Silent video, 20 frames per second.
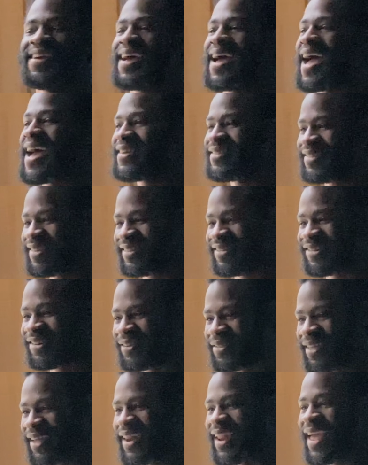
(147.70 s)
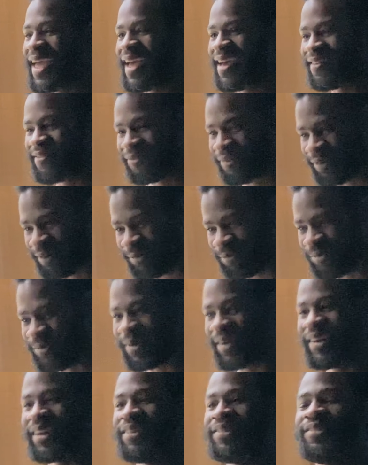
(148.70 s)
has it so that
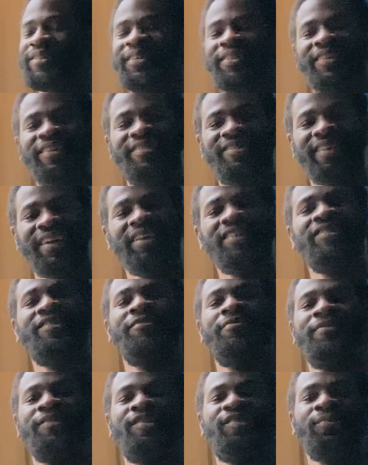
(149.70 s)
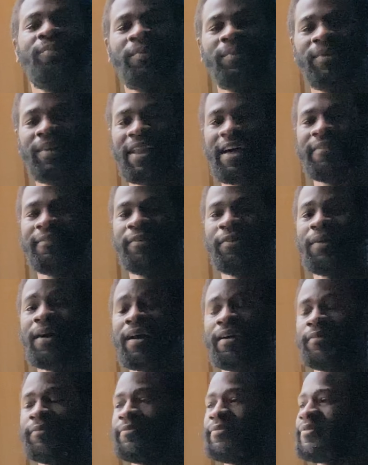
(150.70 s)
everyone is on this individual level
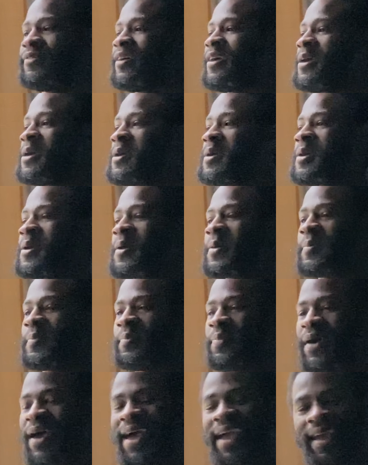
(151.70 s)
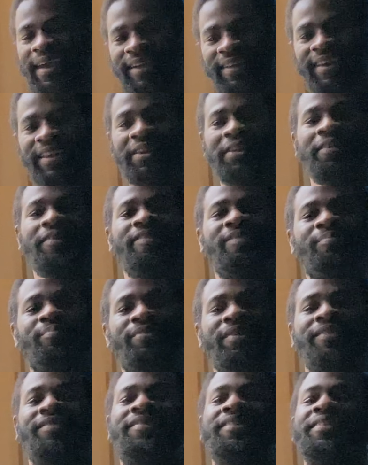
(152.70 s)
of pain and
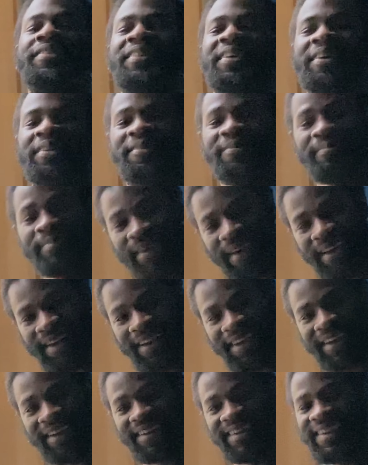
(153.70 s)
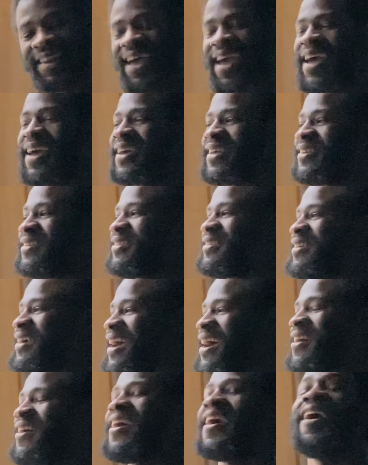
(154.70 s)
expressing their pain and
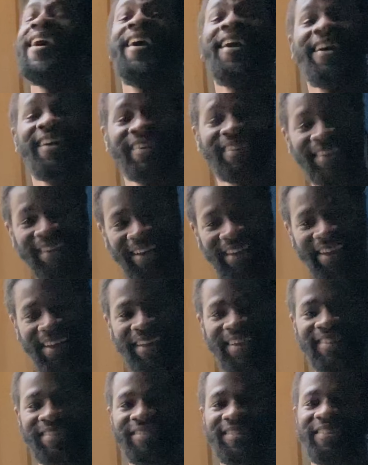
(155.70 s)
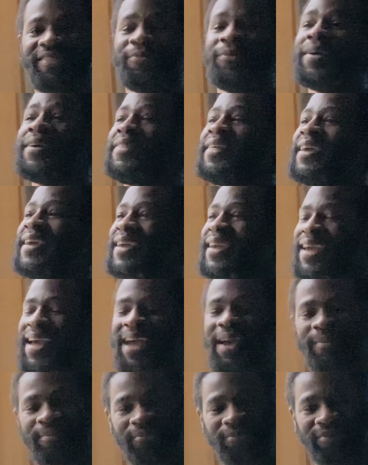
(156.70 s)
how hard it is and where they
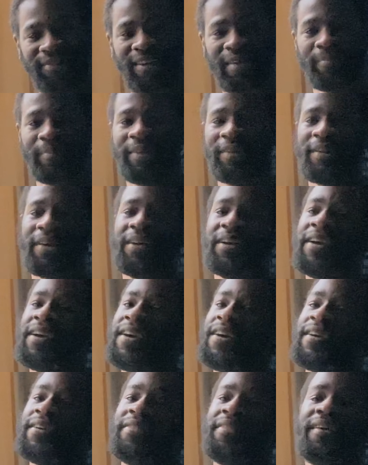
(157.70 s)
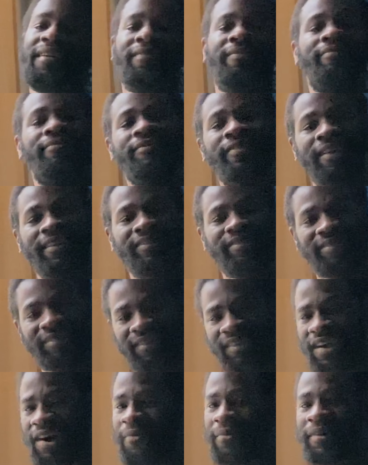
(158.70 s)
came from and their friends are
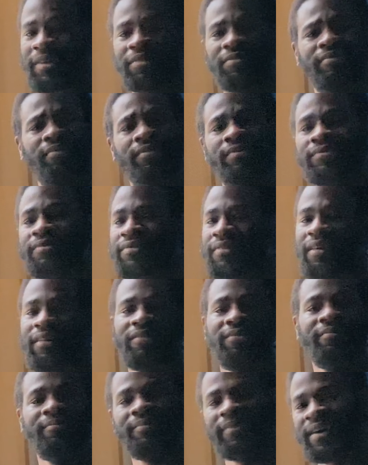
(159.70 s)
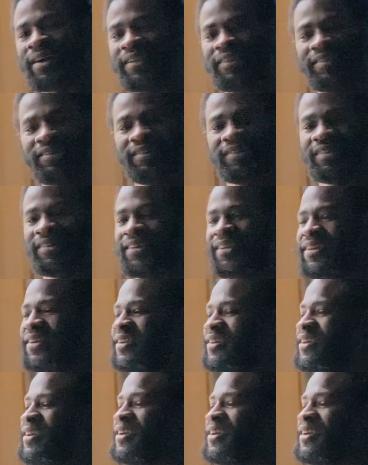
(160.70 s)
going through so much and their,